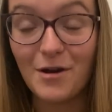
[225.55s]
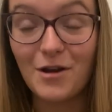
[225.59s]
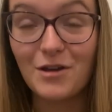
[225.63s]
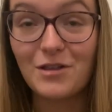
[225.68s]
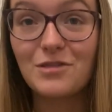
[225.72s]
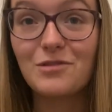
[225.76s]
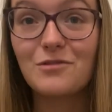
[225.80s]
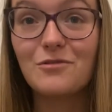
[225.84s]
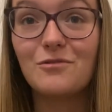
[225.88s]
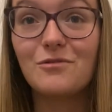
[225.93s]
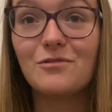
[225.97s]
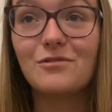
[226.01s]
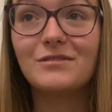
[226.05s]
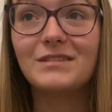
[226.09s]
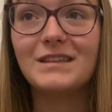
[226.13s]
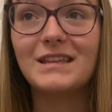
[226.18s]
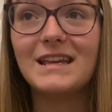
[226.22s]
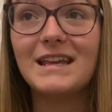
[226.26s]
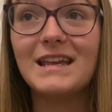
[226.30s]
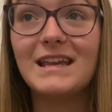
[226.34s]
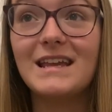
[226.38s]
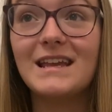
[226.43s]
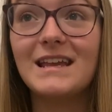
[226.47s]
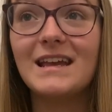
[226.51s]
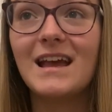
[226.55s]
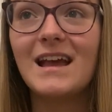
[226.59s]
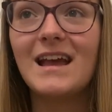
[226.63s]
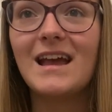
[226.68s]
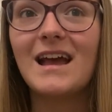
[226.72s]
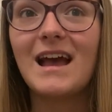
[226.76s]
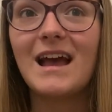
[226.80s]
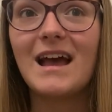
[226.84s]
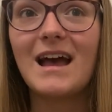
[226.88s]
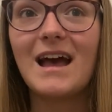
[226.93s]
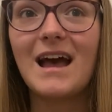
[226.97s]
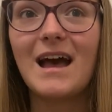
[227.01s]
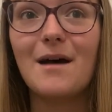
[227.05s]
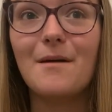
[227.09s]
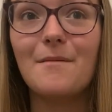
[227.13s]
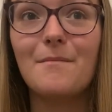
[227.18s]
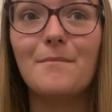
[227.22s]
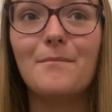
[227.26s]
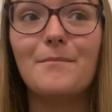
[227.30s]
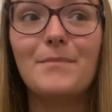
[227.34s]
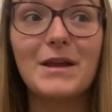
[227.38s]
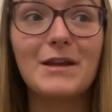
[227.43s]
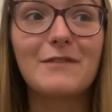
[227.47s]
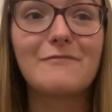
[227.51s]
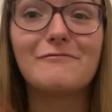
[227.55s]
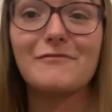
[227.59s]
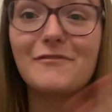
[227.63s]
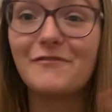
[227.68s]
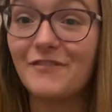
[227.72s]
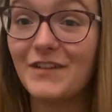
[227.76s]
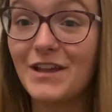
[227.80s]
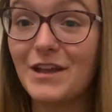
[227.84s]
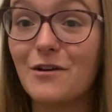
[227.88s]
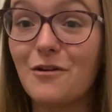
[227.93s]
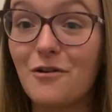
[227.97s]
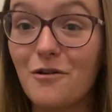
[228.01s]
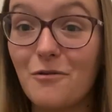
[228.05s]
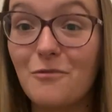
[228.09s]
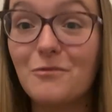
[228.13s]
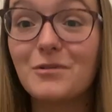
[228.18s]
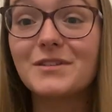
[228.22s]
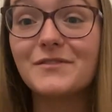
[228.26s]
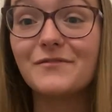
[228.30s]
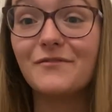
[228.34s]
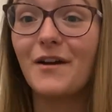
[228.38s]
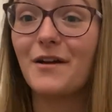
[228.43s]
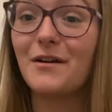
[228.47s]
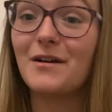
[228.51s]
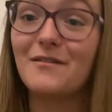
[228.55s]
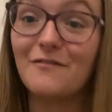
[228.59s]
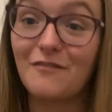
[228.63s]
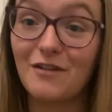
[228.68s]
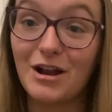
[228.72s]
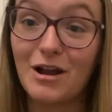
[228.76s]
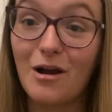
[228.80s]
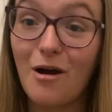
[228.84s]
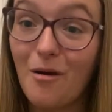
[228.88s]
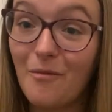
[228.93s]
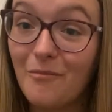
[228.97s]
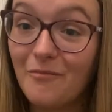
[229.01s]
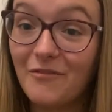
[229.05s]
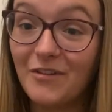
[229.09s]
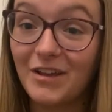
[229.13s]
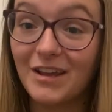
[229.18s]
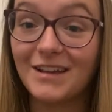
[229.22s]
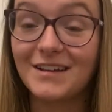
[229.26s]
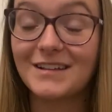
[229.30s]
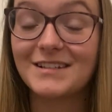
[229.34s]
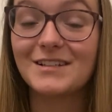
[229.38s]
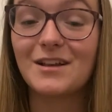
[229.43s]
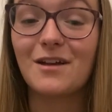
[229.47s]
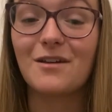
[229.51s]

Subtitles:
I thought the big reveal was very, very obvious.